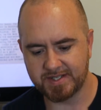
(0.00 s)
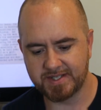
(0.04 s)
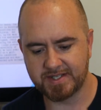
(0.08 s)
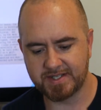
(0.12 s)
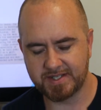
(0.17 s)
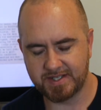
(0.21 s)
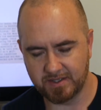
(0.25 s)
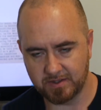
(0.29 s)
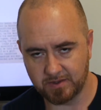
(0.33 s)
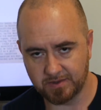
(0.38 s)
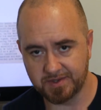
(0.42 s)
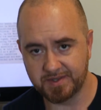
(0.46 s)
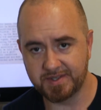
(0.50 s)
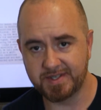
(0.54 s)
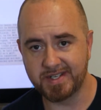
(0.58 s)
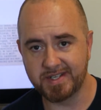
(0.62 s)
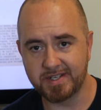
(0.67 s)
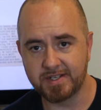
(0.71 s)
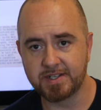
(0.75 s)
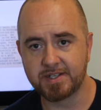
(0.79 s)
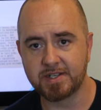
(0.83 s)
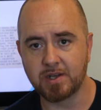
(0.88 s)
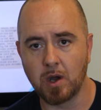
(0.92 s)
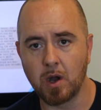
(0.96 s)
Still
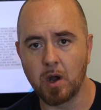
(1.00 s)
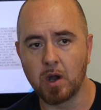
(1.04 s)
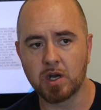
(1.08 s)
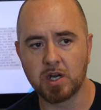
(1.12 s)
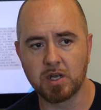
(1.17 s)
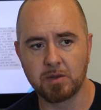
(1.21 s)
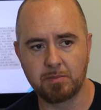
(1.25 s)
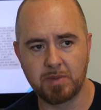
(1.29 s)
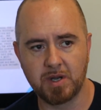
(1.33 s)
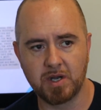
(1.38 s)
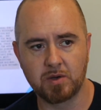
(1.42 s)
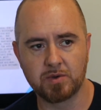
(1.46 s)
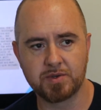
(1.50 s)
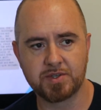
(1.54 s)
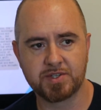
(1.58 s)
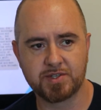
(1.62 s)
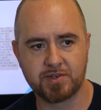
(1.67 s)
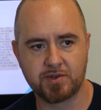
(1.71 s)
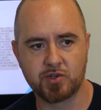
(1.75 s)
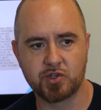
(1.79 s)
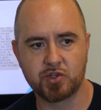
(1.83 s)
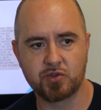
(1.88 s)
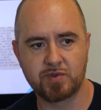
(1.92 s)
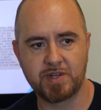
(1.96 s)
did talk about
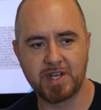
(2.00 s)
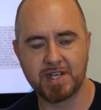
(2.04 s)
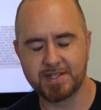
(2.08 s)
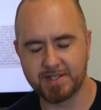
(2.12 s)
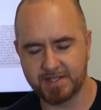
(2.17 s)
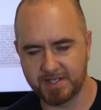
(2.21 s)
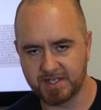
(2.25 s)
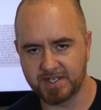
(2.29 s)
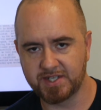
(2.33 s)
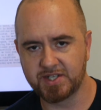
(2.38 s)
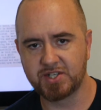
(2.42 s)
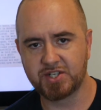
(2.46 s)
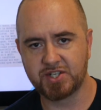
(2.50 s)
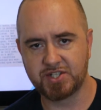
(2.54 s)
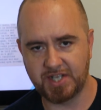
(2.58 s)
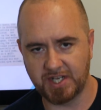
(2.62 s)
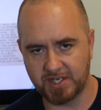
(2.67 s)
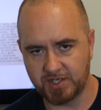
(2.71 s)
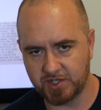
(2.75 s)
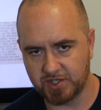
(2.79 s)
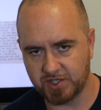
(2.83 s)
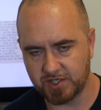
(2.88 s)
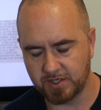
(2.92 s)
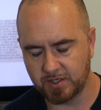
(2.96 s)
surgery as an
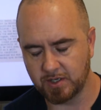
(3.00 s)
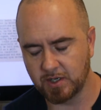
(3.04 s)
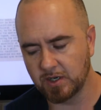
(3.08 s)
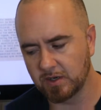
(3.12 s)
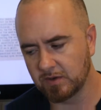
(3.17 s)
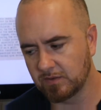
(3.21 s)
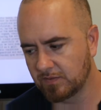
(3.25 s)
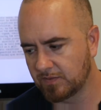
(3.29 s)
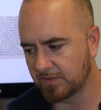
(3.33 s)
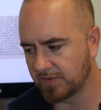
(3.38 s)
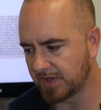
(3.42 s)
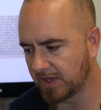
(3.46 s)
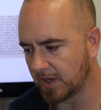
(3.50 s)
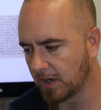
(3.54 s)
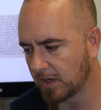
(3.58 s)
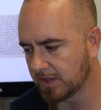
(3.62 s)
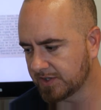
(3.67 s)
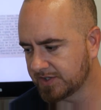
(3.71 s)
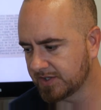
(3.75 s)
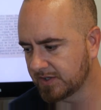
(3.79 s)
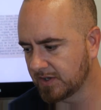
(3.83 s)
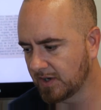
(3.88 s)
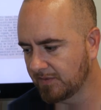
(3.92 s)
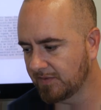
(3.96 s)
extension of the
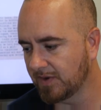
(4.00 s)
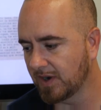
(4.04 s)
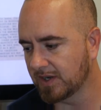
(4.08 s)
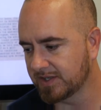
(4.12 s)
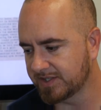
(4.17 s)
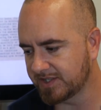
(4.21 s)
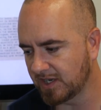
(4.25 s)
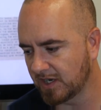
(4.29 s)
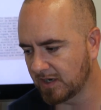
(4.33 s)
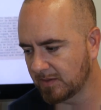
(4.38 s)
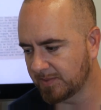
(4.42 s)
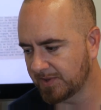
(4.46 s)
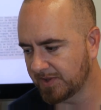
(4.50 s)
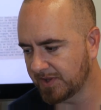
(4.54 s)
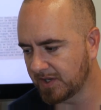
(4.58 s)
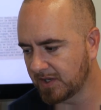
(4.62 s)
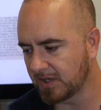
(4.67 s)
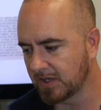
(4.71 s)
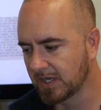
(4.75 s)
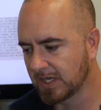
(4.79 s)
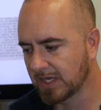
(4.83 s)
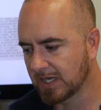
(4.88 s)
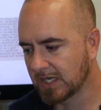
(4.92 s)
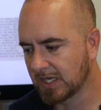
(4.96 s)
of
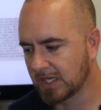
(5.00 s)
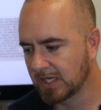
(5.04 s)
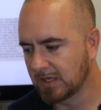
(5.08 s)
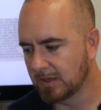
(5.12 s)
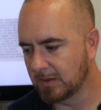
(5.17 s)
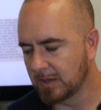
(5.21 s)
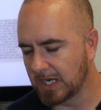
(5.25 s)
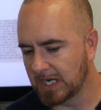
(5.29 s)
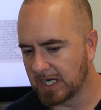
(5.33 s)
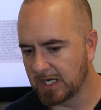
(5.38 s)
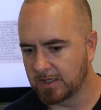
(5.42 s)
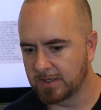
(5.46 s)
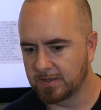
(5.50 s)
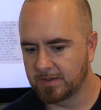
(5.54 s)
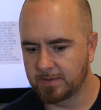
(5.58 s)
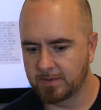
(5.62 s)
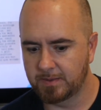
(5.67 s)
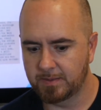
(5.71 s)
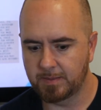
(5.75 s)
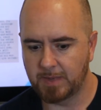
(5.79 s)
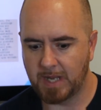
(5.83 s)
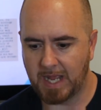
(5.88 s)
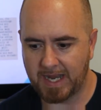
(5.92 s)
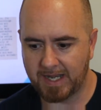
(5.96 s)
osteopathy, uh,
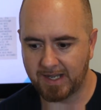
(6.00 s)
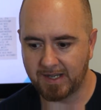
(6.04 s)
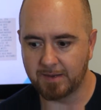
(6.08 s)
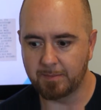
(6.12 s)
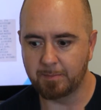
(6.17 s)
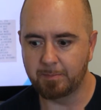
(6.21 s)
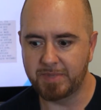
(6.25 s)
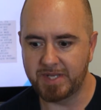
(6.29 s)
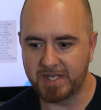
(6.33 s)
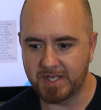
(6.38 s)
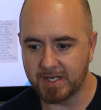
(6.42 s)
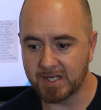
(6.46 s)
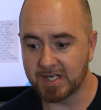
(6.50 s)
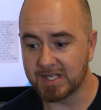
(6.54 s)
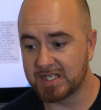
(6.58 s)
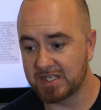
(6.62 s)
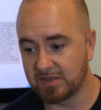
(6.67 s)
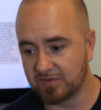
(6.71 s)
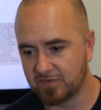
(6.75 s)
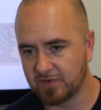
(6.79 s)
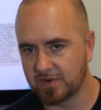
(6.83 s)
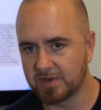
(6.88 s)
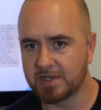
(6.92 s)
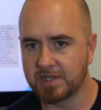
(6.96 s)
and being
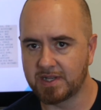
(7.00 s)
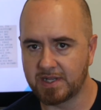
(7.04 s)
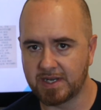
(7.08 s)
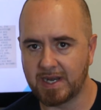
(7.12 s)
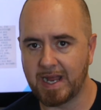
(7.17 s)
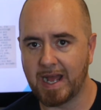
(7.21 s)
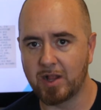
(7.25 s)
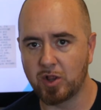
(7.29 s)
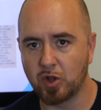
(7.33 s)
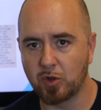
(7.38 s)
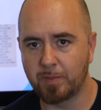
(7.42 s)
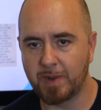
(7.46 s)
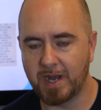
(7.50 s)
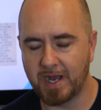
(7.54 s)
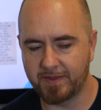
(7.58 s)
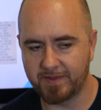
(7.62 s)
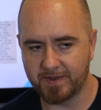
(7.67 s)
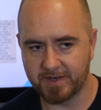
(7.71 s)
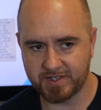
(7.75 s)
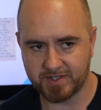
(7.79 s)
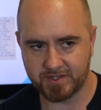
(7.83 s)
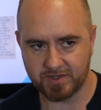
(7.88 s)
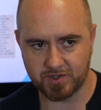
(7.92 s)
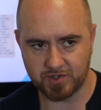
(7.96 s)
different than
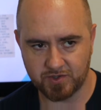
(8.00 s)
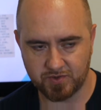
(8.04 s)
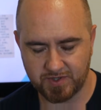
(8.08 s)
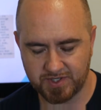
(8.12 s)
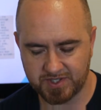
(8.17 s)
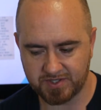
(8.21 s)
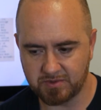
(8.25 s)
allopathic surgery.